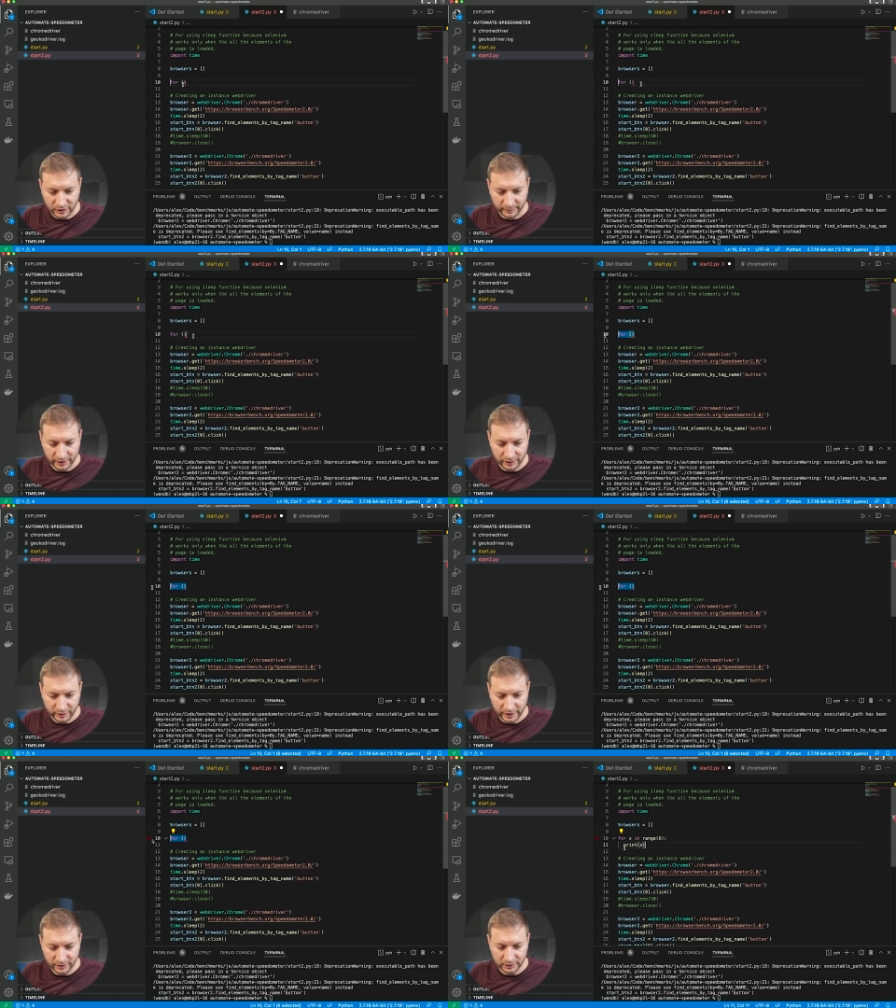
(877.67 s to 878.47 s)
So I'm gonna
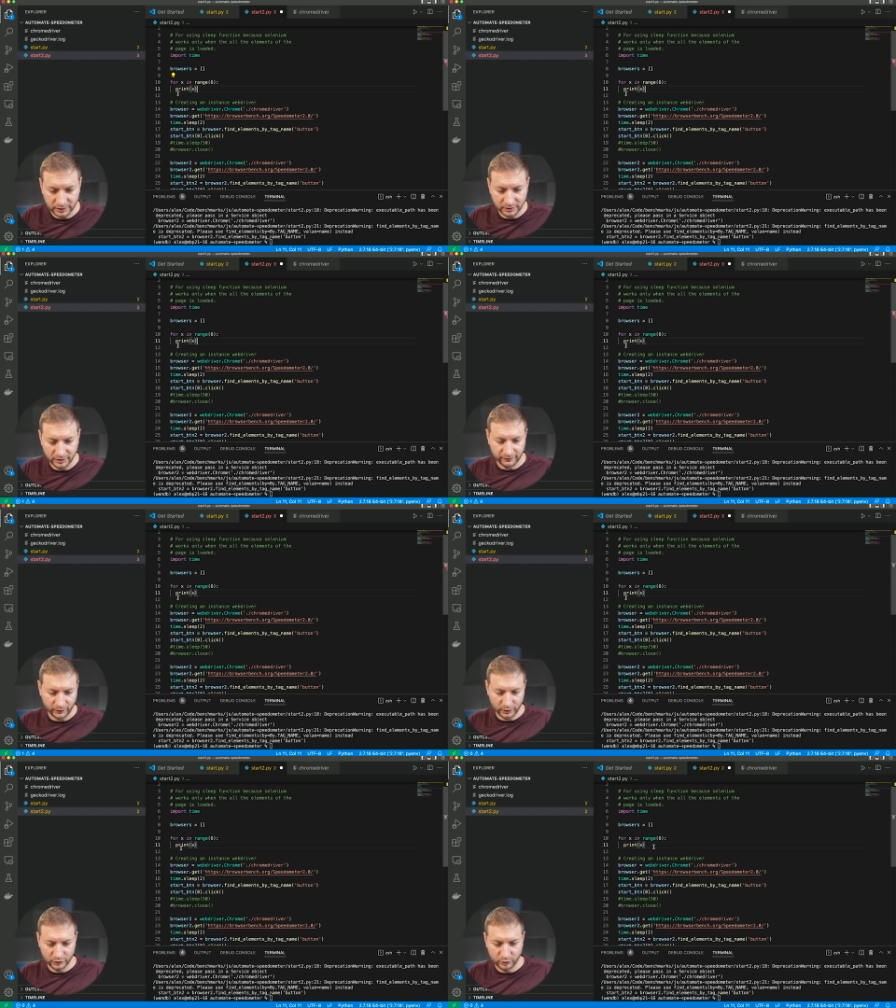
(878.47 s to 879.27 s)
create a, a
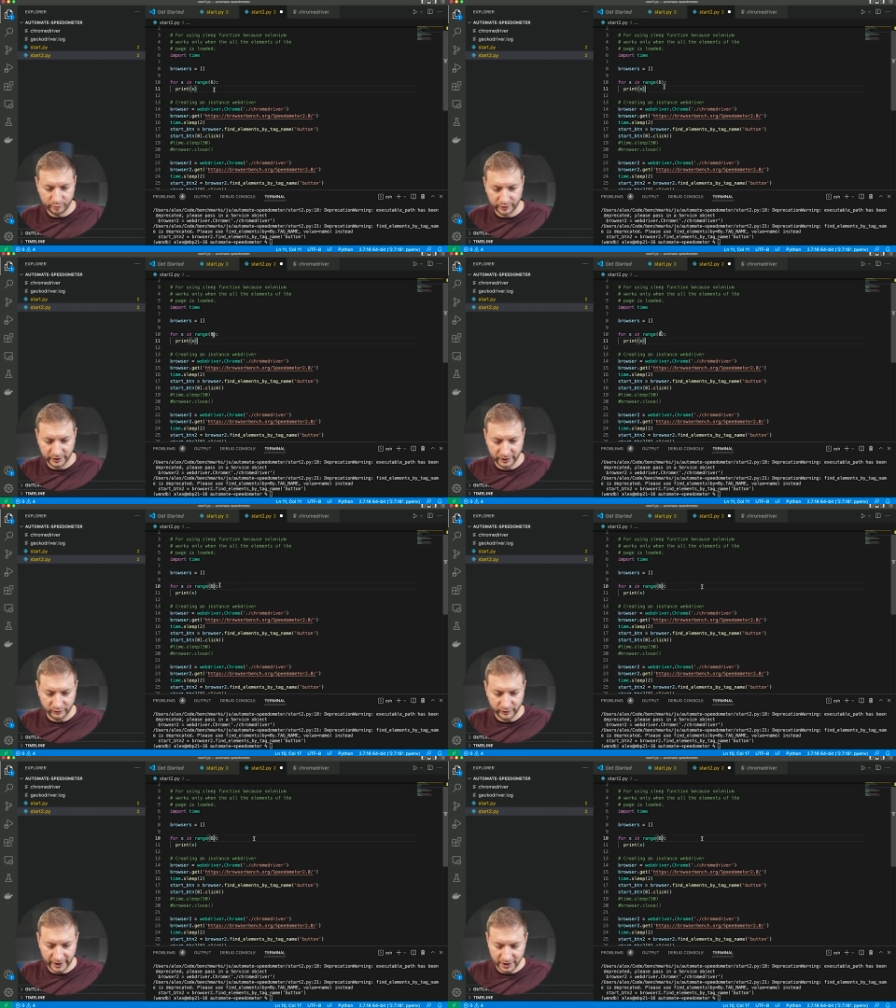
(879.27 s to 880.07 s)
for loop in
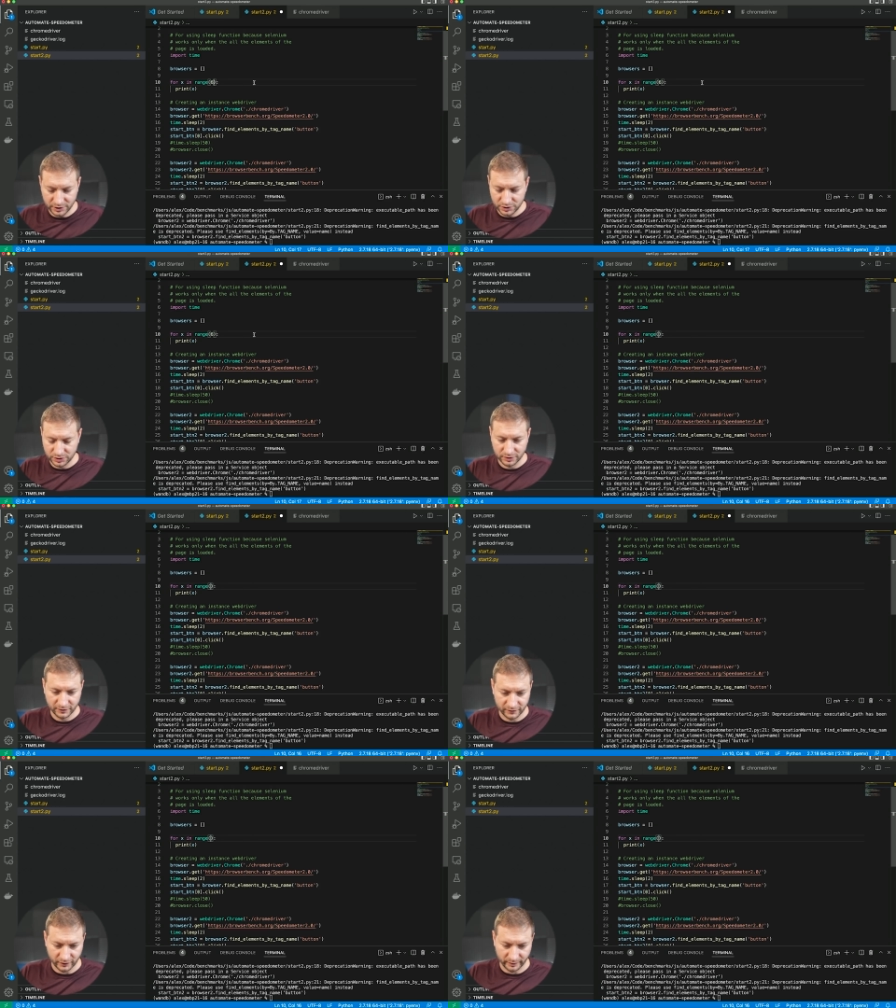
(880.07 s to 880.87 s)
a range
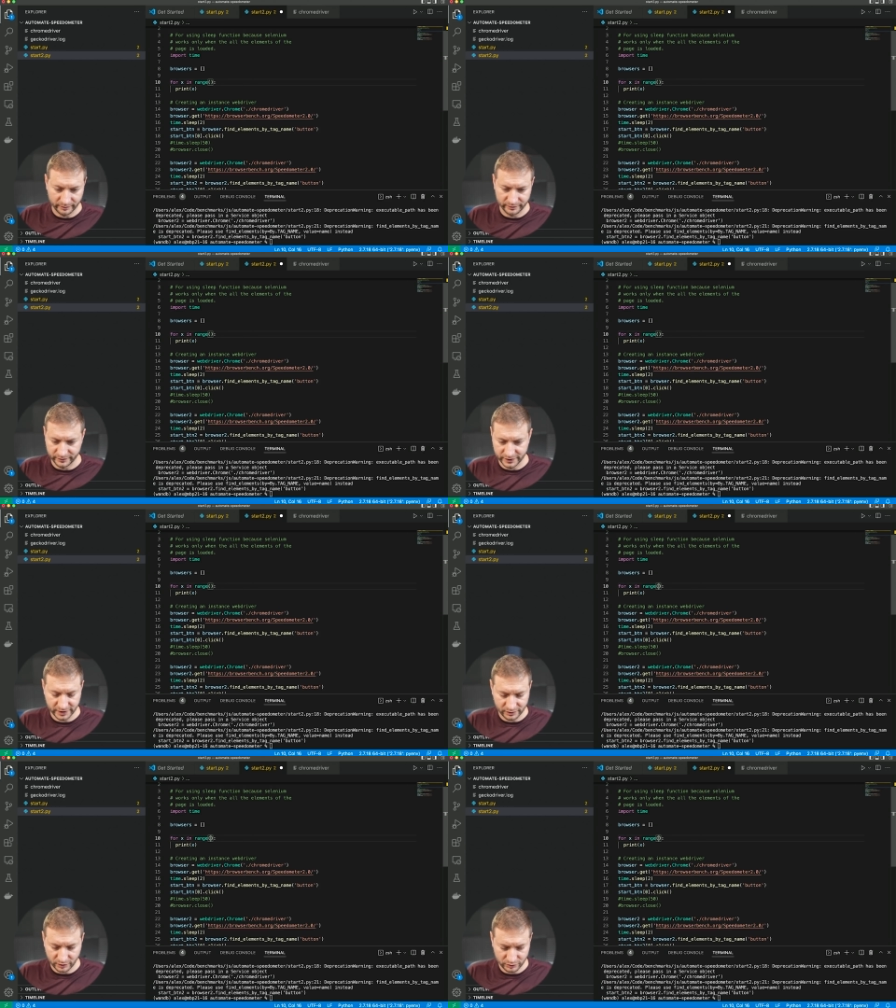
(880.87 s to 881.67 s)
from
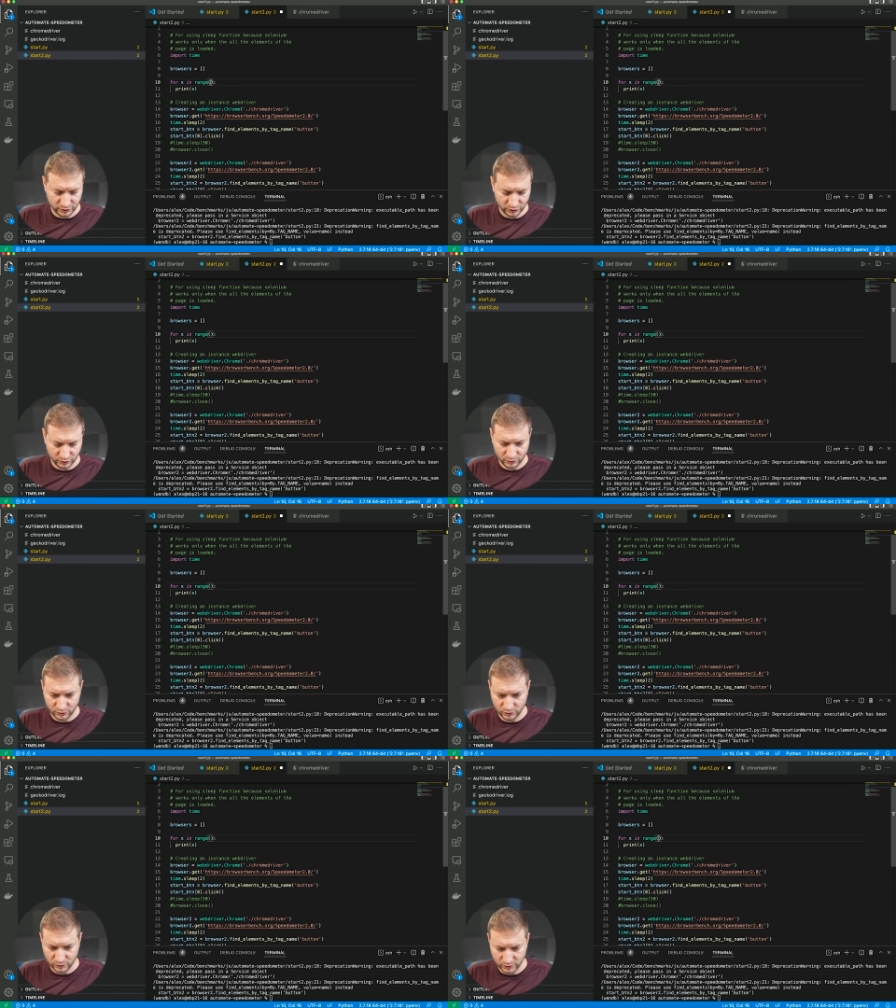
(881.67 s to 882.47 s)
zero
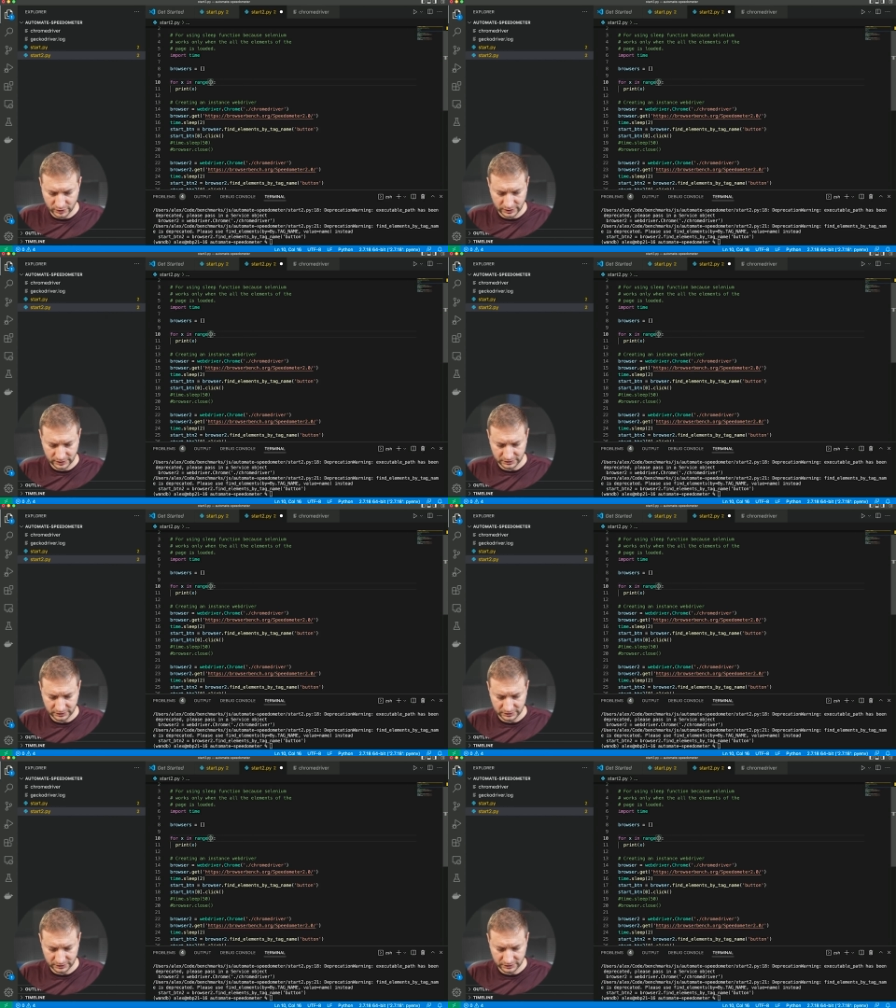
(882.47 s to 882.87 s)
to